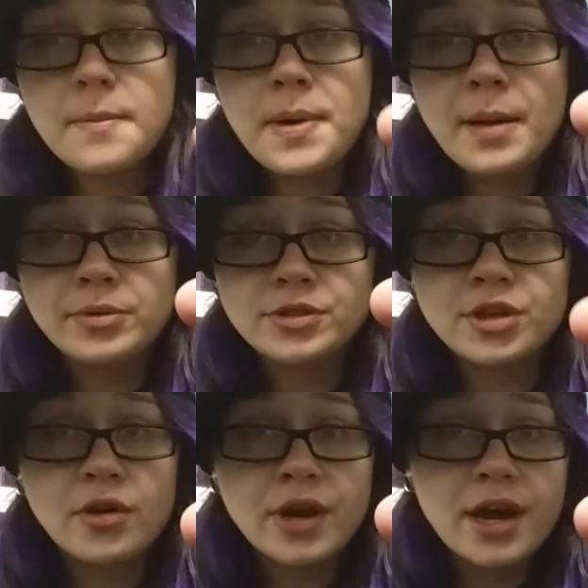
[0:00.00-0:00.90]
Pebbles
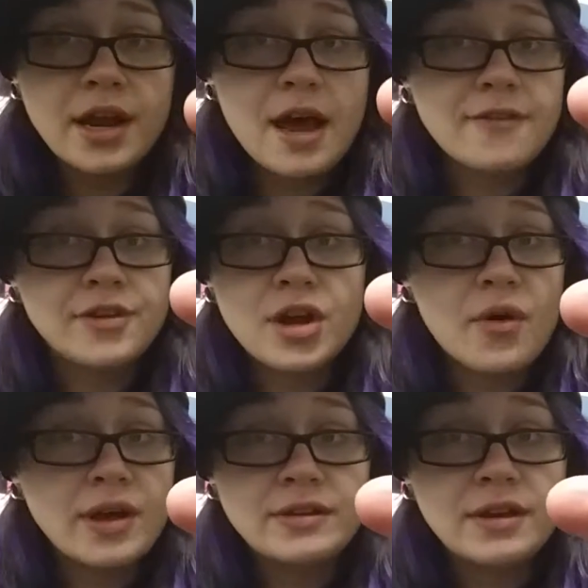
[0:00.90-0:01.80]
Donut. I have
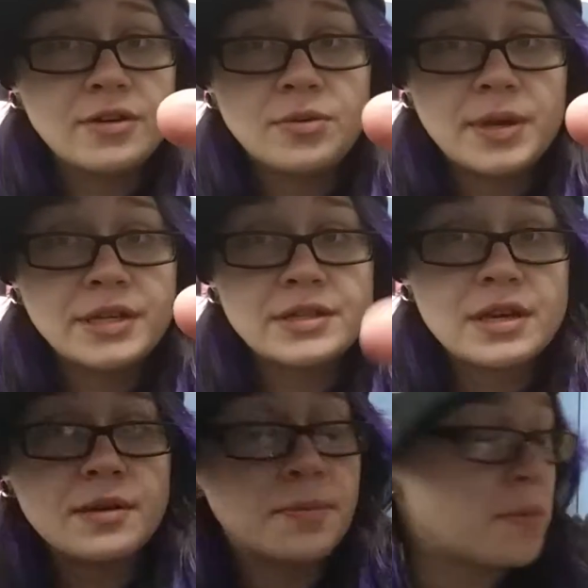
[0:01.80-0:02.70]
no idea who makes
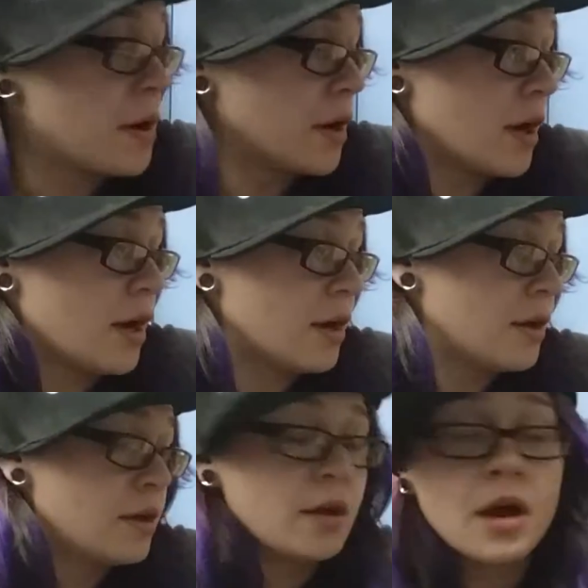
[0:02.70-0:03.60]
it, but uh,
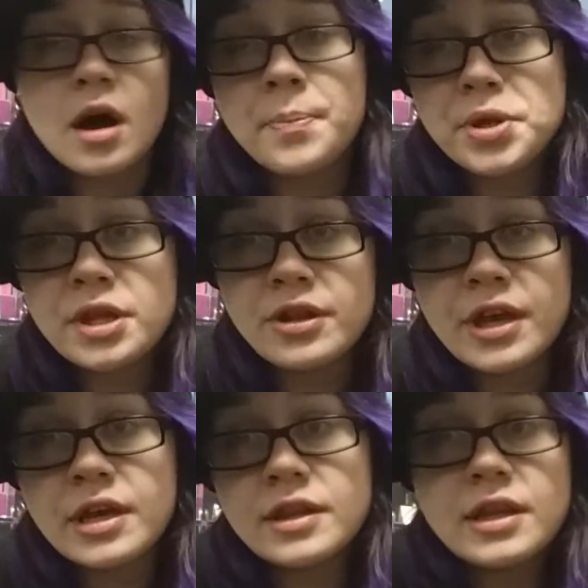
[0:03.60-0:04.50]
I'll put the
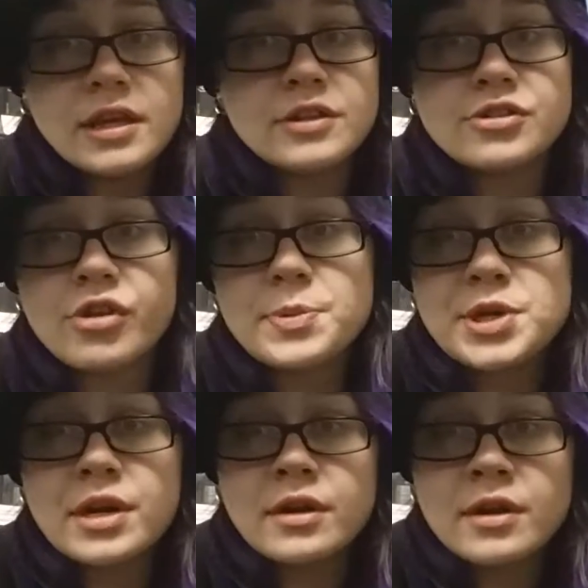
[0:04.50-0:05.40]
link in the
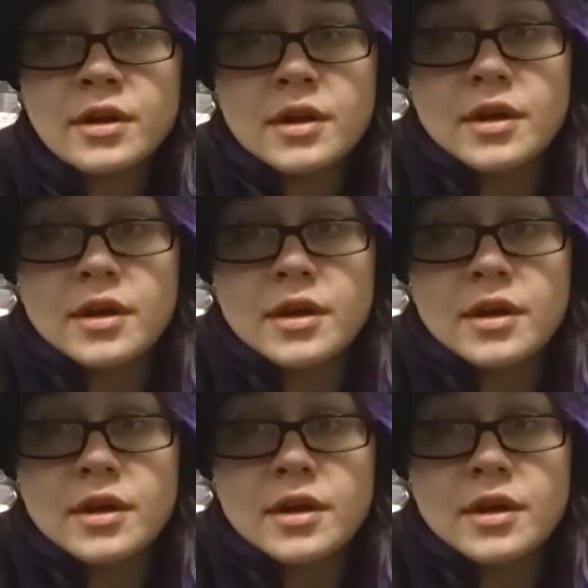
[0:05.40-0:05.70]
description.